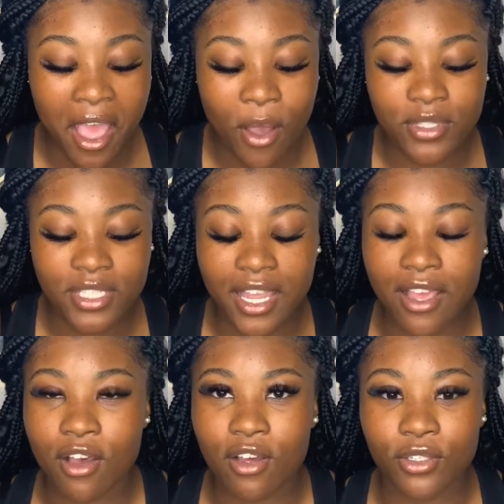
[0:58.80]
I would take out
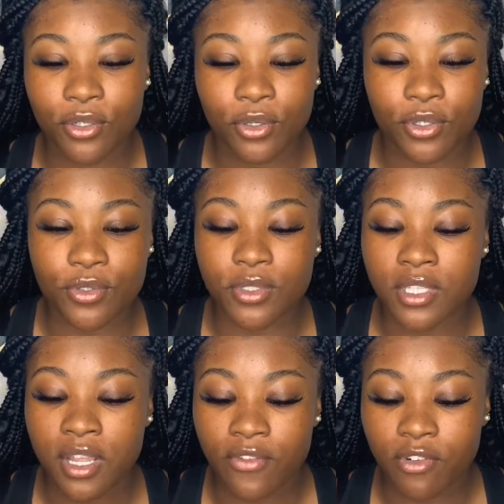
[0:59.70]
all the oils
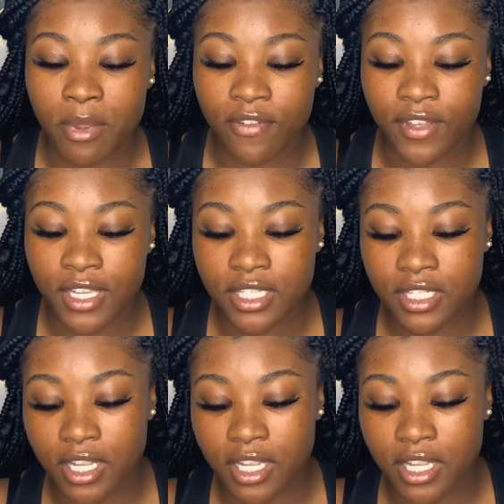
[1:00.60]
from my face and